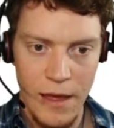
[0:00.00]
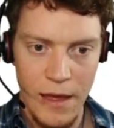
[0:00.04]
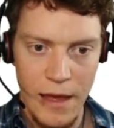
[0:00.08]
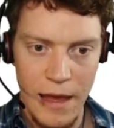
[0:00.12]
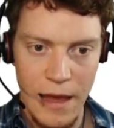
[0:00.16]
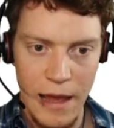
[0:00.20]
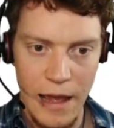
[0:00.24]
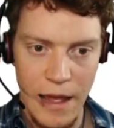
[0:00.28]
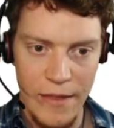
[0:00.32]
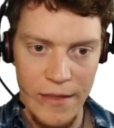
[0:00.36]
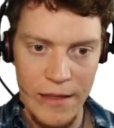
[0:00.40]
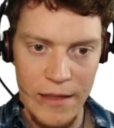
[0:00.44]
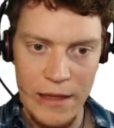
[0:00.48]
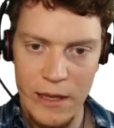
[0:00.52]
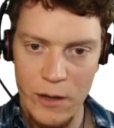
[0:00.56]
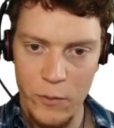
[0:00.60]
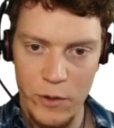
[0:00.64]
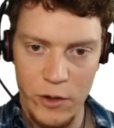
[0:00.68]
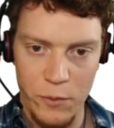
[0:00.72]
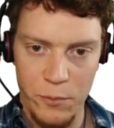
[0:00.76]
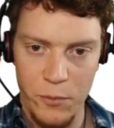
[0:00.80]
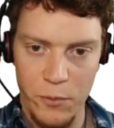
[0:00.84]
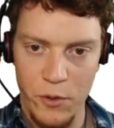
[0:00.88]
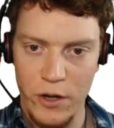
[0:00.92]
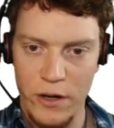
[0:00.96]
And here we
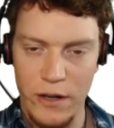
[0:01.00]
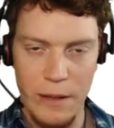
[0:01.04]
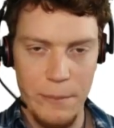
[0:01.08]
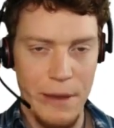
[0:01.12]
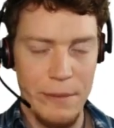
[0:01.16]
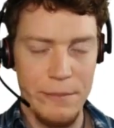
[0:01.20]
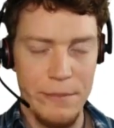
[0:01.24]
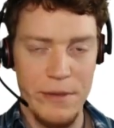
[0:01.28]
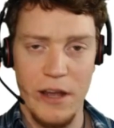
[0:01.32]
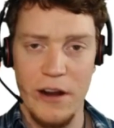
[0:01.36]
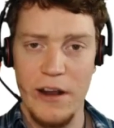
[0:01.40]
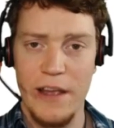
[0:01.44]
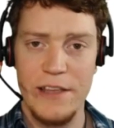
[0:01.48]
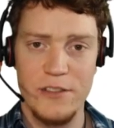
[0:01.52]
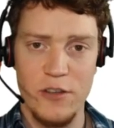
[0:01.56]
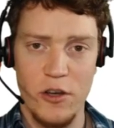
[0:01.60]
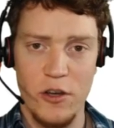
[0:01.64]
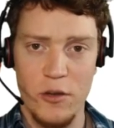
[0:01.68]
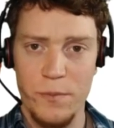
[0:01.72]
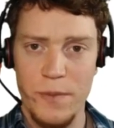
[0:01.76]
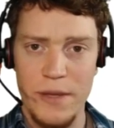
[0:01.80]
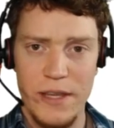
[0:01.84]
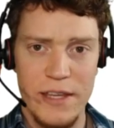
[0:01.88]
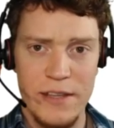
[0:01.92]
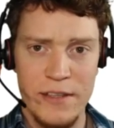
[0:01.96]
could put maybe our
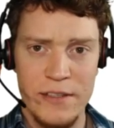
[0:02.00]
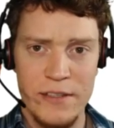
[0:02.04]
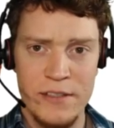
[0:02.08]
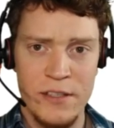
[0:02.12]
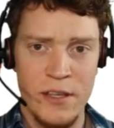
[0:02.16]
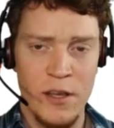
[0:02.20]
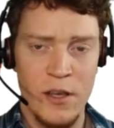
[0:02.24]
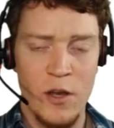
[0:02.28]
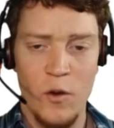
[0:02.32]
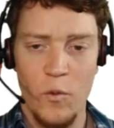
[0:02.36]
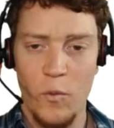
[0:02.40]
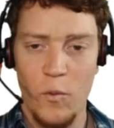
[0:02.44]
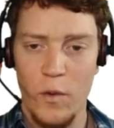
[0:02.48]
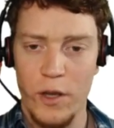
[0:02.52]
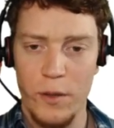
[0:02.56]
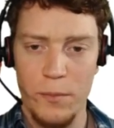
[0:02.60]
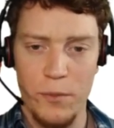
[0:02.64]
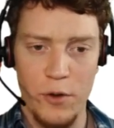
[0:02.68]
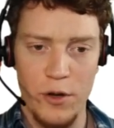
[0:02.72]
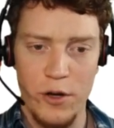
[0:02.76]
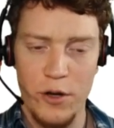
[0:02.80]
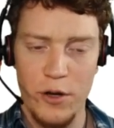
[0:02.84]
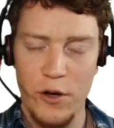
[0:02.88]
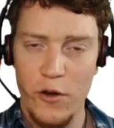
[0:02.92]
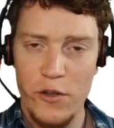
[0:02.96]
SOPs, we could
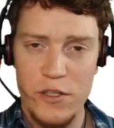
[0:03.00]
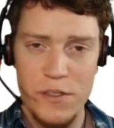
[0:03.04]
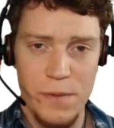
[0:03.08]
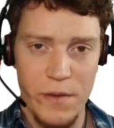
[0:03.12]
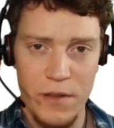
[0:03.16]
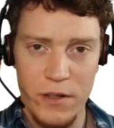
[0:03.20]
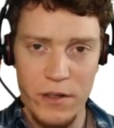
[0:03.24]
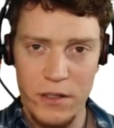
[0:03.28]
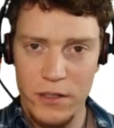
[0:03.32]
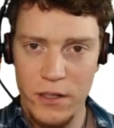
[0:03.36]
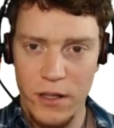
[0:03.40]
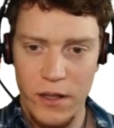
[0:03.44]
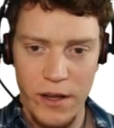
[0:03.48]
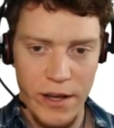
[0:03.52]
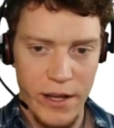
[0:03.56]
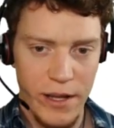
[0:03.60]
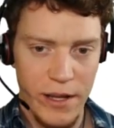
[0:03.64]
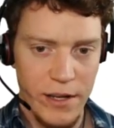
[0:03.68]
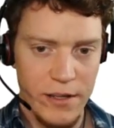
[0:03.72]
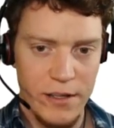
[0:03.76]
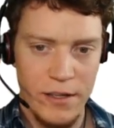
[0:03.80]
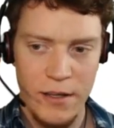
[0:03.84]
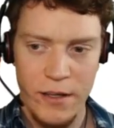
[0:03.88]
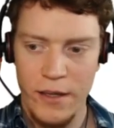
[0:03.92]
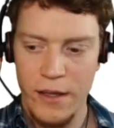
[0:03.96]
put notes about the
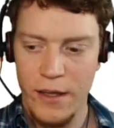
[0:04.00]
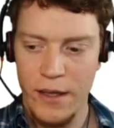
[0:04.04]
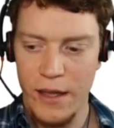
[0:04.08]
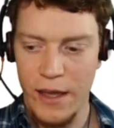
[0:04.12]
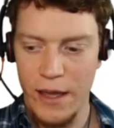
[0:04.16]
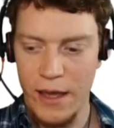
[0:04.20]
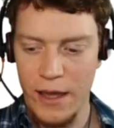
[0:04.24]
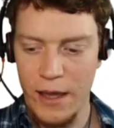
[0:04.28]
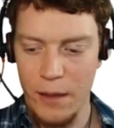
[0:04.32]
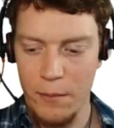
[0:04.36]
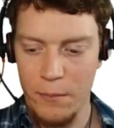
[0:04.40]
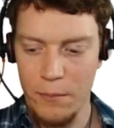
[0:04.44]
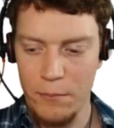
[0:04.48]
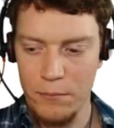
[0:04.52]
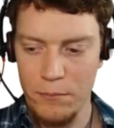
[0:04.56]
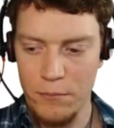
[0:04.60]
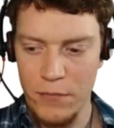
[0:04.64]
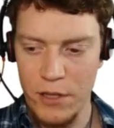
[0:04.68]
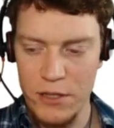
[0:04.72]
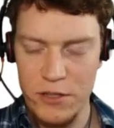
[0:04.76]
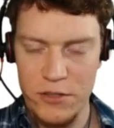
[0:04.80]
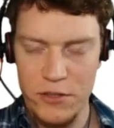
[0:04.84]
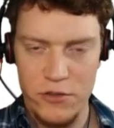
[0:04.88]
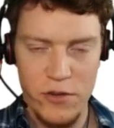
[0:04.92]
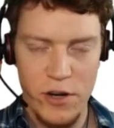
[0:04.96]
client,
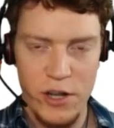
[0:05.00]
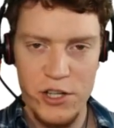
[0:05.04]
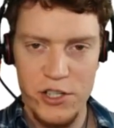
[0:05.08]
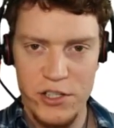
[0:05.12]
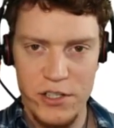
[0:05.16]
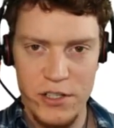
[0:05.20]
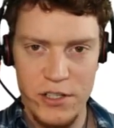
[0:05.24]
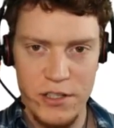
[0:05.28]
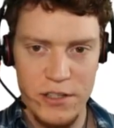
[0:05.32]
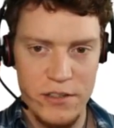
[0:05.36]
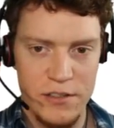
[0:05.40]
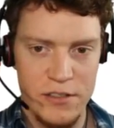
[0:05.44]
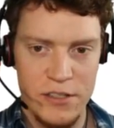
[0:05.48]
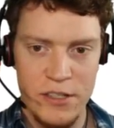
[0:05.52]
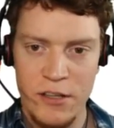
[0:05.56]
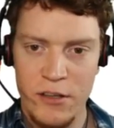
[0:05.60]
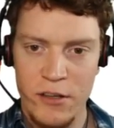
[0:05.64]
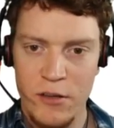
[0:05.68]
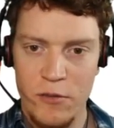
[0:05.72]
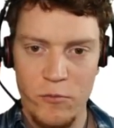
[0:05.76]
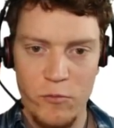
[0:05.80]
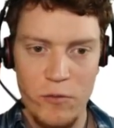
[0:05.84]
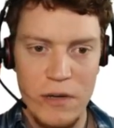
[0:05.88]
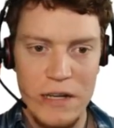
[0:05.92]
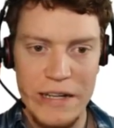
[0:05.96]
instructions,
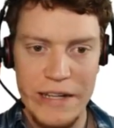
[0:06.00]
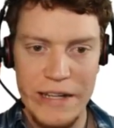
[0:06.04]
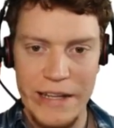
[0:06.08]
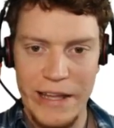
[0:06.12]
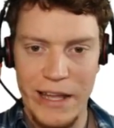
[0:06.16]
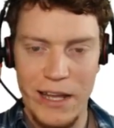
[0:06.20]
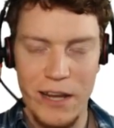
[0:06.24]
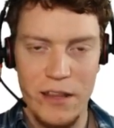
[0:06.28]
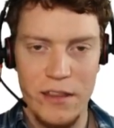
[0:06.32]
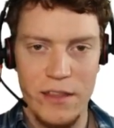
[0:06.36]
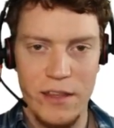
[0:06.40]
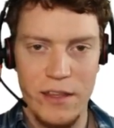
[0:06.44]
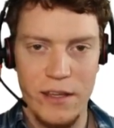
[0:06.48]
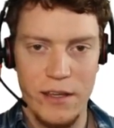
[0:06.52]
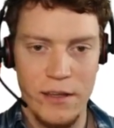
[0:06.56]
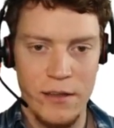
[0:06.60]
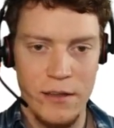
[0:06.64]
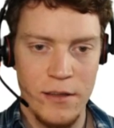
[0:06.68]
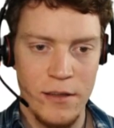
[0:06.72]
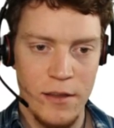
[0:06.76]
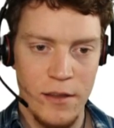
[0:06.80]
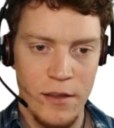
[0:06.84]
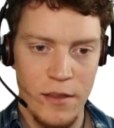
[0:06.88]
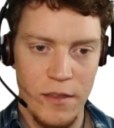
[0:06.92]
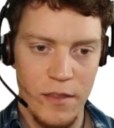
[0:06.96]
really anything
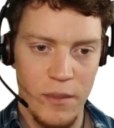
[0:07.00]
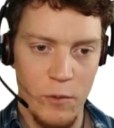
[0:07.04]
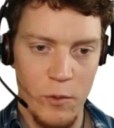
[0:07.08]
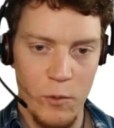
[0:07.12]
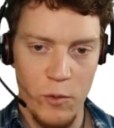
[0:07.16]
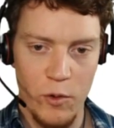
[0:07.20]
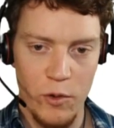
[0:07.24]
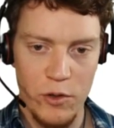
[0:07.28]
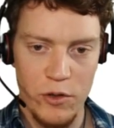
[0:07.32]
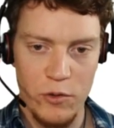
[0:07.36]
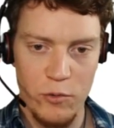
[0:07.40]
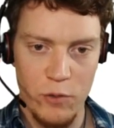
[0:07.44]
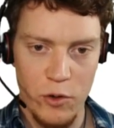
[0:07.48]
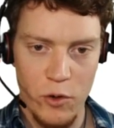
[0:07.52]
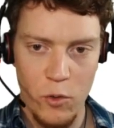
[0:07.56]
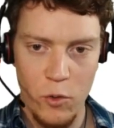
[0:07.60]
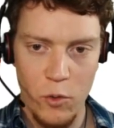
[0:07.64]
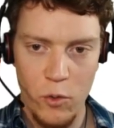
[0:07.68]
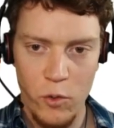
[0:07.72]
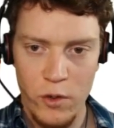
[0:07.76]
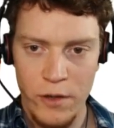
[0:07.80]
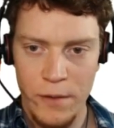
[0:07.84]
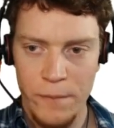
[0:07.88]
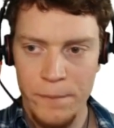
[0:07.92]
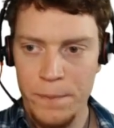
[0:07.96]
that we want to
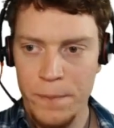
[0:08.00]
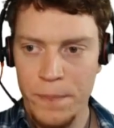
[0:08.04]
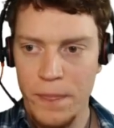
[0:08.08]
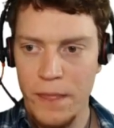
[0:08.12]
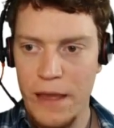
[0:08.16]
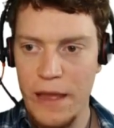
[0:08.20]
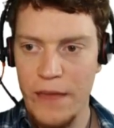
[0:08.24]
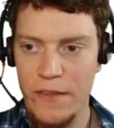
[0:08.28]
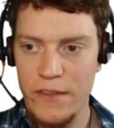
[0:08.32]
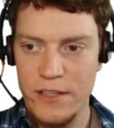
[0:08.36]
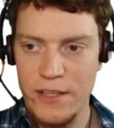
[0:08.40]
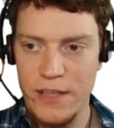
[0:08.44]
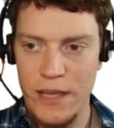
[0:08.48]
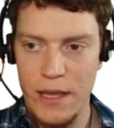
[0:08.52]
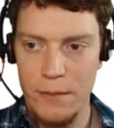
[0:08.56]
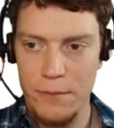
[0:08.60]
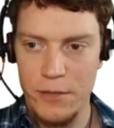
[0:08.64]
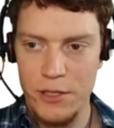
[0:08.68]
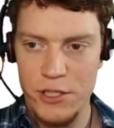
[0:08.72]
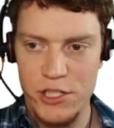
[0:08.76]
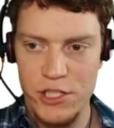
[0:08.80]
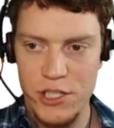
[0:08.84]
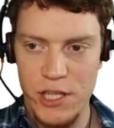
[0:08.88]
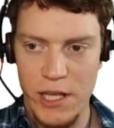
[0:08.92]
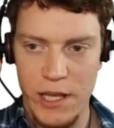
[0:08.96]
record, and this can
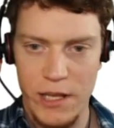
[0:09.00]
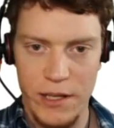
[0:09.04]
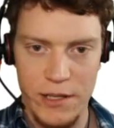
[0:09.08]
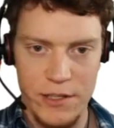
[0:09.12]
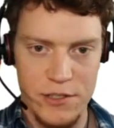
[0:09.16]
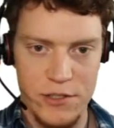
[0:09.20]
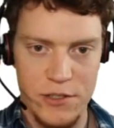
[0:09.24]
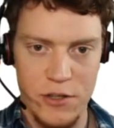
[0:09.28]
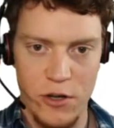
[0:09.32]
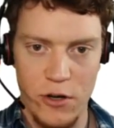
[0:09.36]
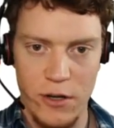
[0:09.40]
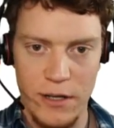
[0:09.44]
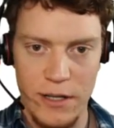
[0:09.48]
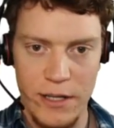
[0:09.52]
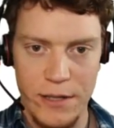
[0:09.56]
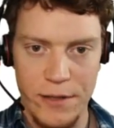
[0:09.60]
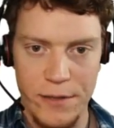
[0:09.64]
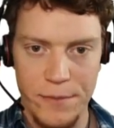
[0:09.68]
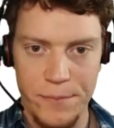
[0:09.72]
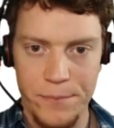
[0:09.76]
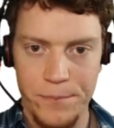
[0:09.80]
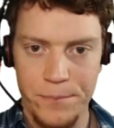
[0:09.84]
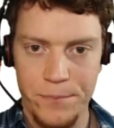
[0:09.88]
be shared externally.